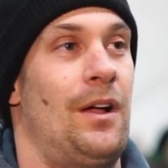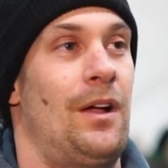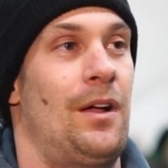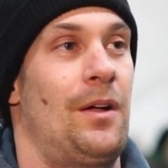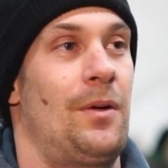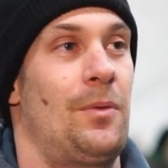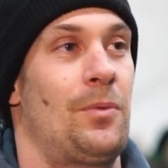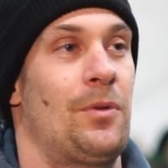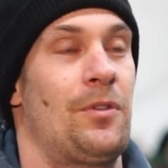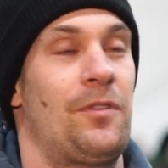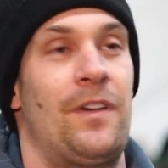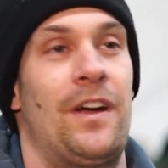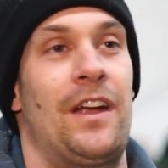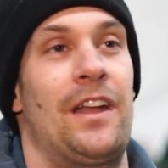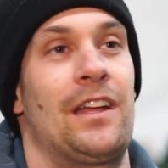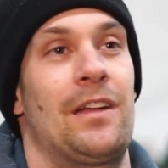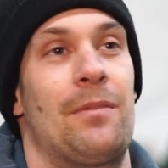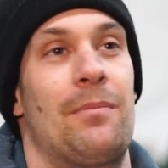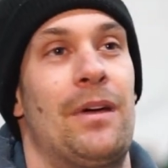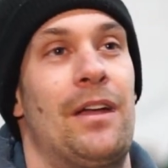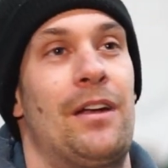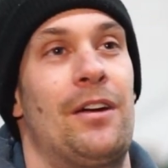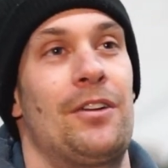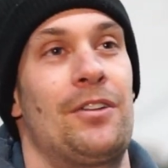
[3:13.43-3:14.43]
we're finding
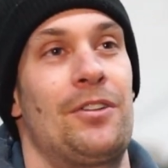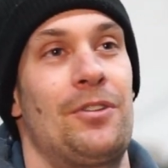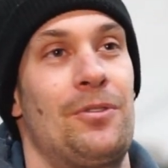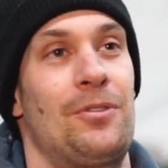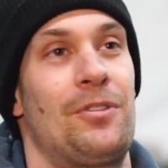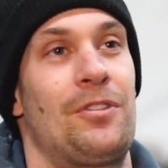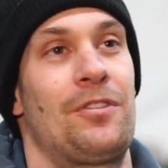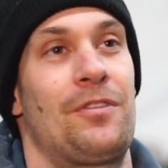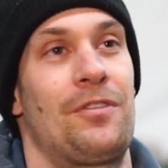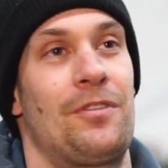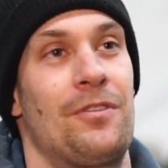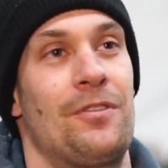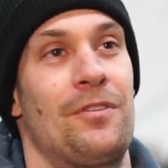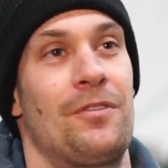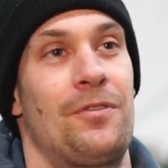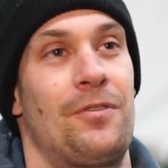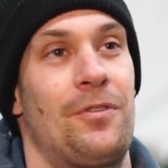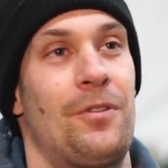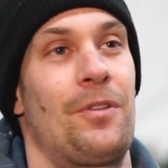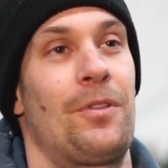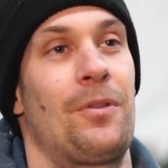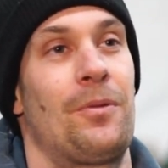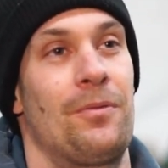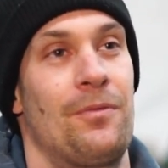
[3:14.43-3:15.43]
a better use
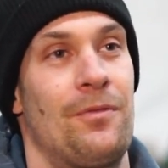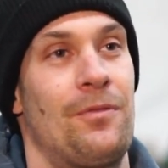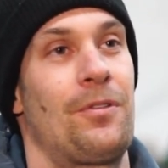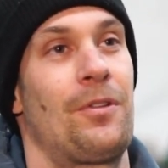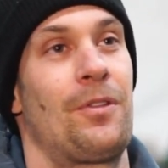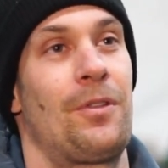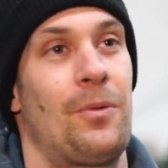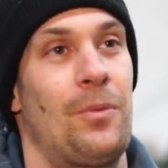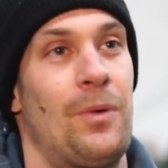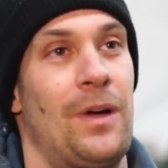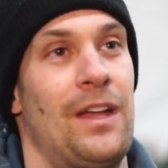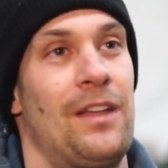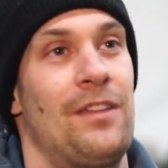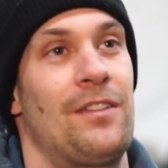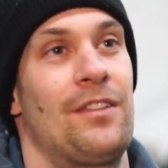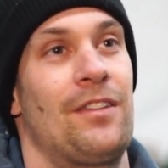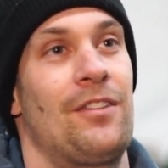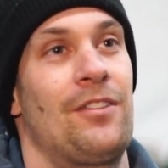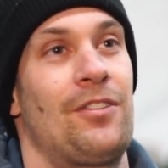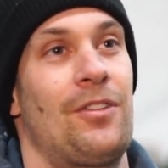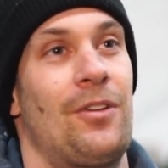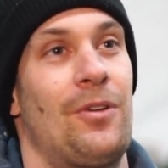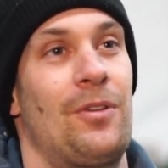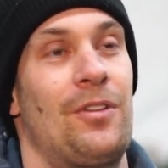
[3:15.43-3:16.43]
for the waste.
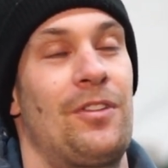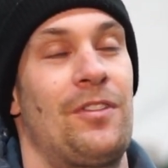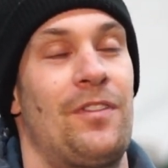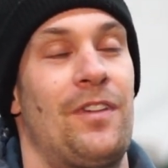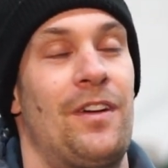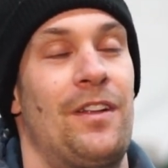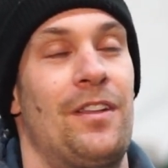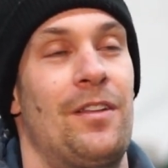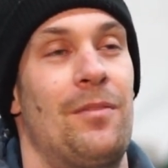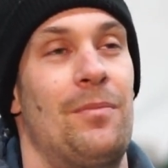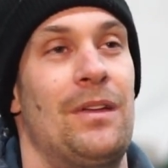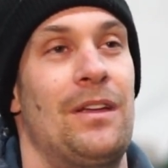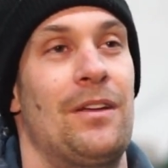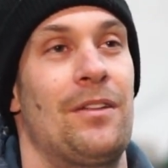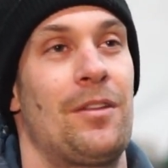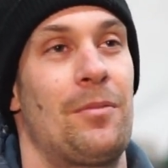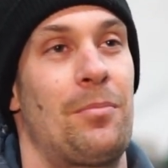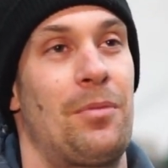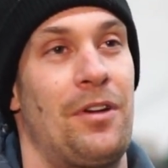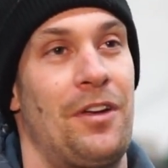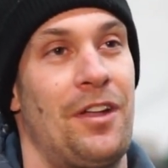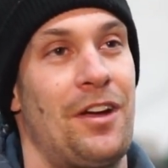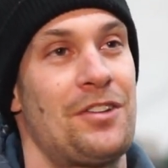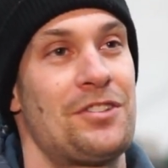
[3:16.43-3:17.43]
And so it's fun to be on the
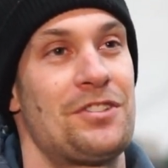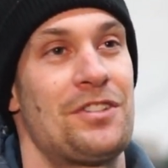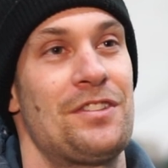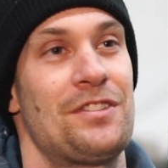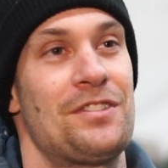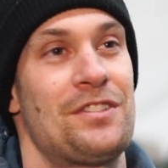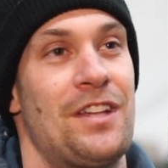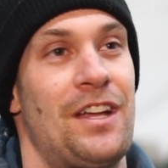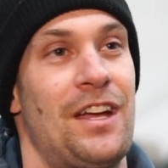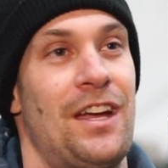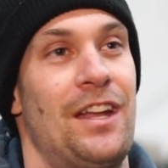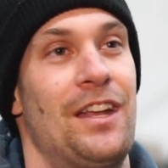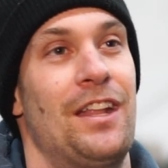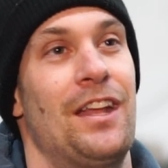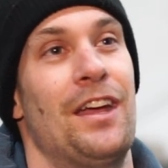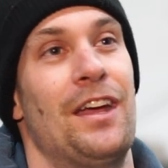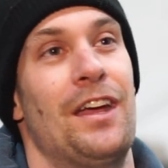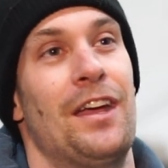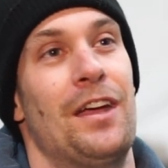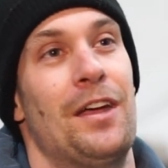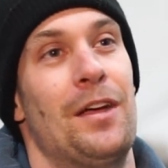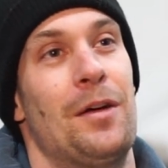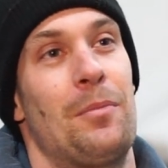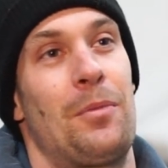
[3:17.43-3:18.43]
production side,
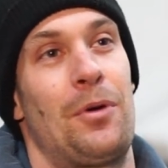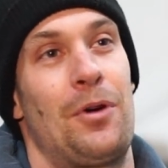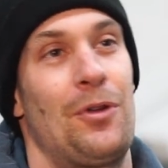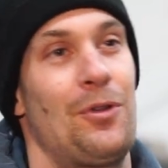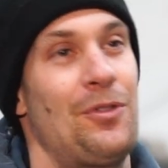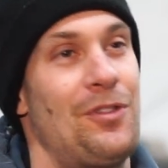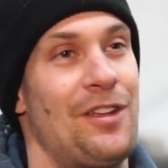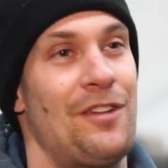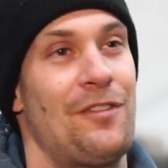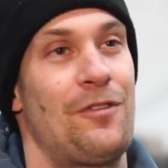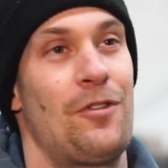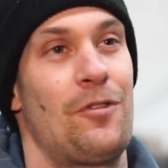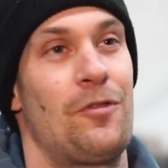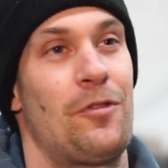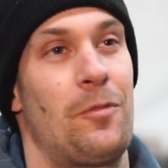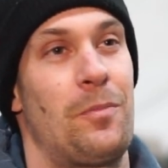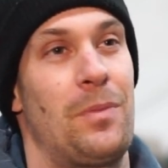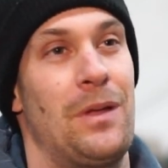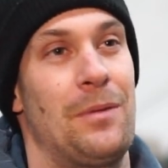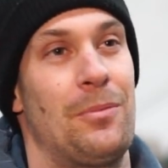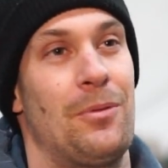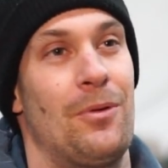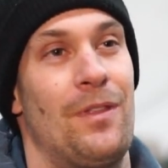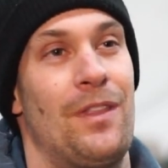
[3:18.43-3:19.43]
producing food for
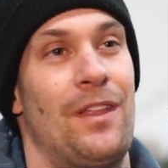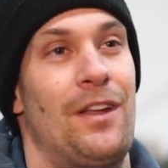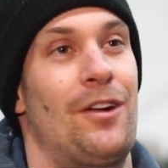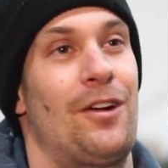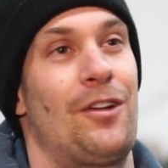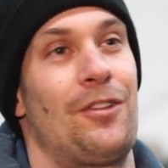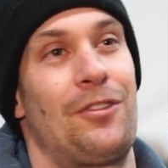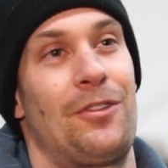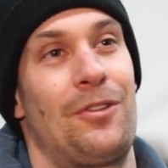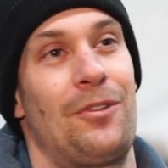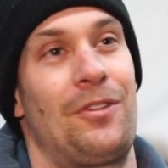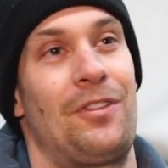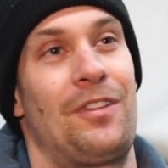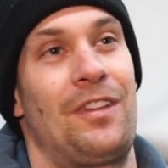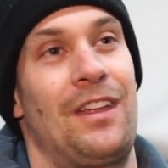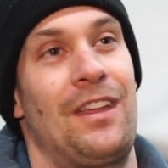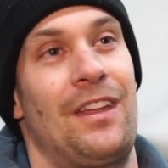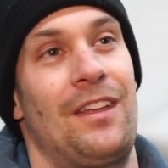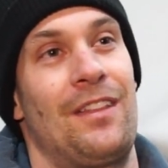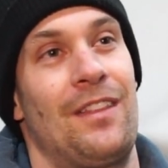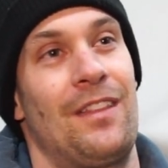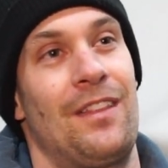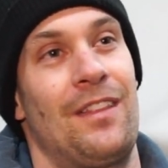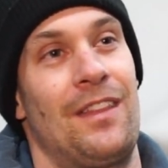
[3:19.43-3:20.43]
people, and then also
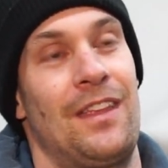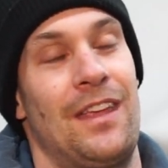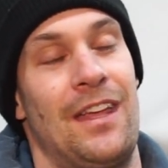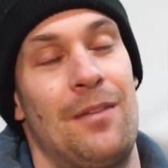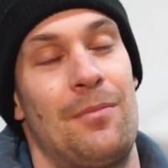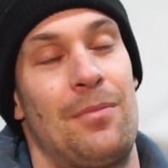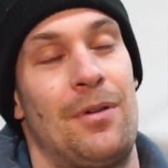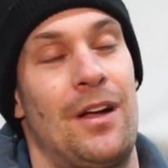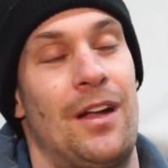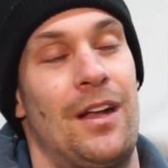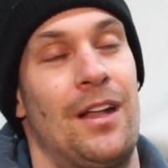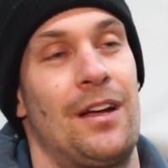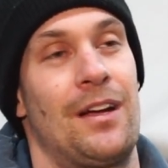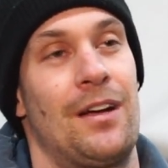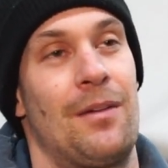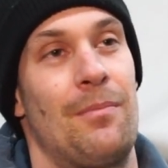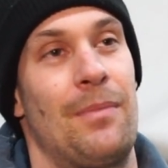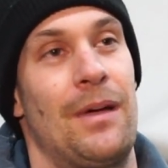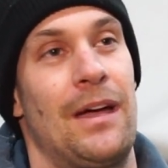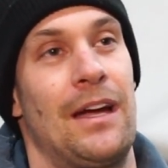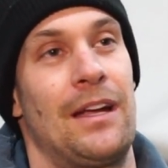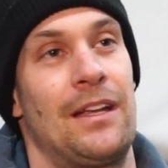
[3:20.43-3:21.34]
seeing the end product come back